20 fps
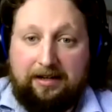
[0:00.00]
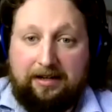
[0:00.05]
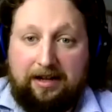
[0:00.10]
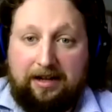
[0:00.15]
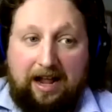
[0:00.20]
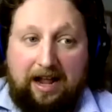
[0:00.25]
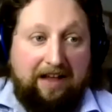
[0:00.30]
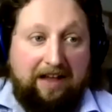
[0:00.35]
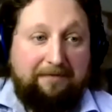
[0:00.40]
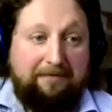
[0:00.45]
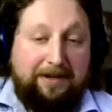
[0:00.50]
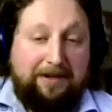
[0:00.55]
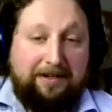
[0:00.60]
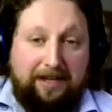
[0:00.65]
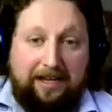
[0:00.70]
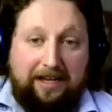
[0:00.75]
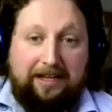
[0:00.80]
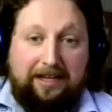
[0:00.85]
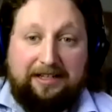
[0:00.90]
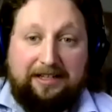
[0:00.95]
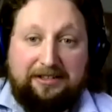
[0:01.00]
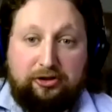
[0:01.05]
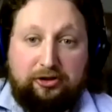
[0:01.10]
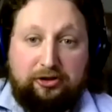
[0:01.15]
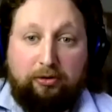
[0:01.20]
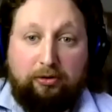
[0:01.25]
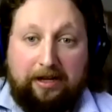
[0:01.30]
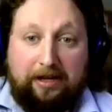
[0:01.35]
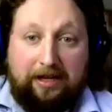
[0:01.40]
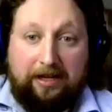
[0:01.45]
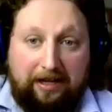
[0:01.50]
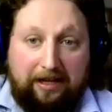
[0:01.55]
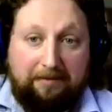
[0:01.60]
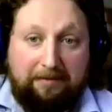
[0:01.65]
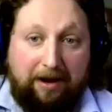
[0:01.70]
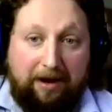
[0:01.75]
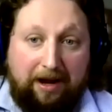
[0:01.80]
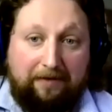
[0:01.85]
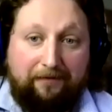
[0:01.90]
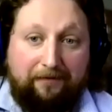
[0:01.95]
I've been taking joy in
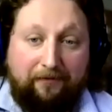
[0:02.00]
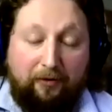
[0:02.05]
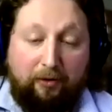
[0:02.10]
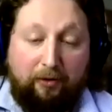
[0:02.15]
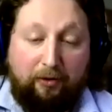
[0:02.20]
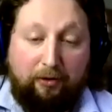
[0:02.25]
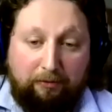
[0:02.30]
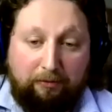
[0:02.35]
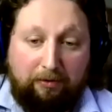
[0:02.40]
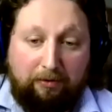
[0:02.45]
my for